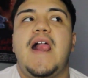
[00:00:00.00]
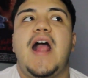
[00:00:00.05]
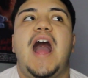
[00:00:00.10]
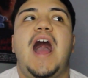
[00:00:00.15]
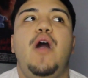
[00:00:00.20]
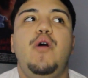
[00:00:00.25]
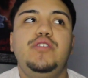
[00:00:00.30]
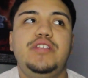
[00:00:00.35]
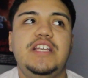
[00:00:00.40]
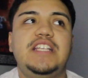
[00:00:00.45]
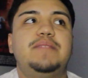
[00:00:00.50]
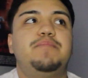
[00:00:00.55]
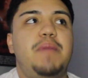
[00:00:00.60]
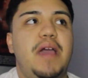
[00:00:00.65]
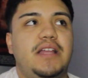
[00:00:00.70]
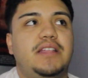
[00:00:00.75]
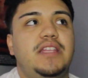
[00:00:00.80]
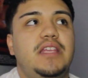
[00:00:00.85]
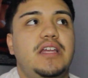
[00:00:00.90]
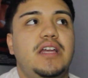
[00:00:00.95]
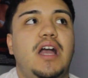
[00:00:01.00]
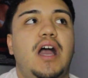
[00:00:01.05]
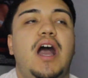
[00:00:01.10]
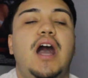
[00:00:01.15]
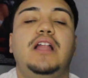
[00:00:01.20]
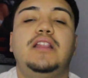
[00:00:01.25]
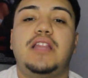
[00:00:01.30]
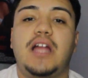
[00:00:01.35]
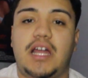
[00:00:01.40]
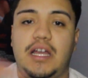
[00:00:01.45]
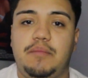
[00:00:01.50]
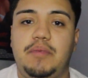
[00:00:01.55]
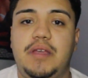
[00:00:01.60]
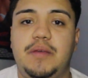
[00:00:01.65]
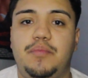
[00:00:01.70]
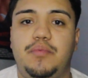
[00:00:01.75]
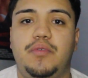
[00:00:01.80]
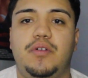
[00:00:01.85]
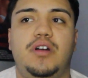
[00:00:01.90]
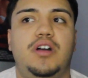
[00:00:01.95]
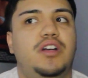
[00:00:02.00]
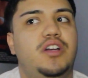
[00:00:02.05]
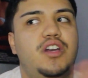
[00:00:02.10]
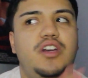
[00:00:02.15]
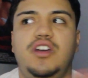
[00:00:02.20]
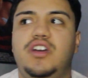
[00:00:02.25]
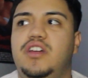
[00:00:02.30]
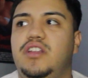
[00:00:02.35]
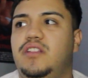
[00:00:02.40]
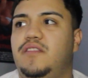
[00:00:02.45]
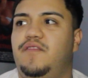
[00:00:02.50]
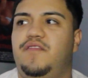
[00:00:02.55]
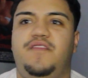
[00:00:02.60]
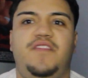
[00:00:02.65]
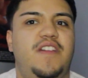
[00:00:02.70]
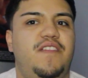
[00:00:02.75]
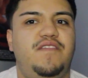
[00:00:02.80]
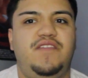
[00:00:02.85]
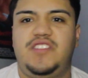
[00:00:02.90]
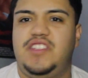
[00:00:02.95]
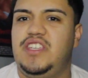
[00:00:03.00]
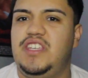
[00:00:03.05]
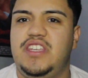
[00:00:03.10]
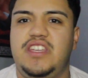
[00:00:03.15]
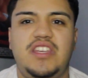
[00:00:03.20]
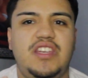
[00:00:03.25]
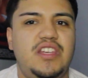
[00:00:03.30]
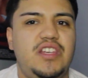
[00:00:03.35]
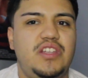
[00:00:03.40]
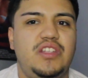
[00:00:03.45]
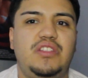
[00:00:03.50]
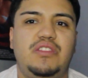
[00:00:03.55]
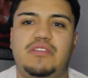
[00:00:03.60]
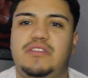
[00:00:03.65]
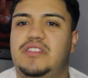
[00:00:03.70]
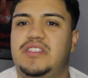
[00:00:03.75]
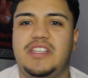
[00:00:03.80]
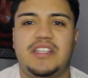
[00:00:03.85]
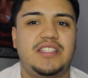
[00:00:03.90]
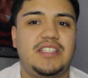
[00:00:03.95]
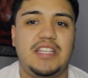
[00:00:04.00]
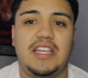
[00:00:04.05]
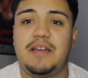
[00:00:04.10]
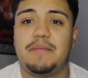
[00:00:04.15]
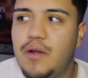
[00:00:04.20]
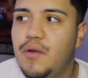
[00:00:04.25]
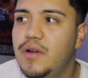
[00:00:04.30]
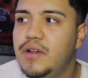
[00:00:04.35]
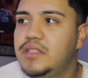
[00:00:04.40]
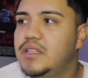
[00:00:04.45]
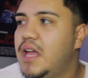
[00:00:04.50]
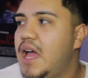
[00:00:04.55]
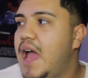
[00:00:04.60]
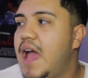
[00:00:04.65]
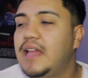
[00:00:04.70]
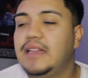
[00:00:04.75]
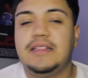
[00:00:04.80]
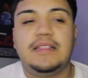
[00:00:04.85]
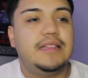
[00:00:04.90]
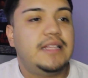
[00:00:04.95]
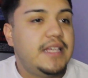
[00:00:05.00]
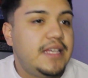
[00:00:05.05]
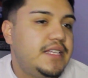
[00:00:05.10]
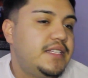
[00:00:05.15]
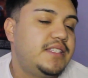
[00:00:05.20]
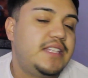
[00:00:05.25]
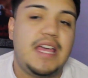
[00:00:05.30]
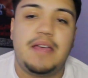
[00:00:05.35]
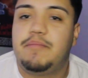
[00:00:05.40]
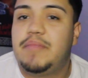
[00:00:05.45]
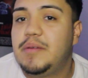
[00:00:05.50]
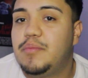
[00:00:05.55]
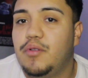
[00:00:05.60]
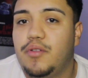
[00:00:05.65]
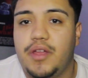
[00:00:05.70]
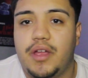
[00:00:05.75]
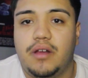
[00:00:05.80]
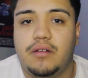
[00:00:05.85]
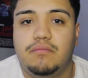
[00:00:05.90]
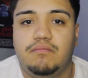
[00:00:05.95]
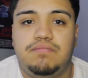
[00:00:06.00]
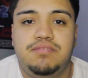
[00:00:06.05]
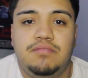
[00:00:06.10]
I was expecting a lot of people, a good 50, 60. There was at least 10 people there.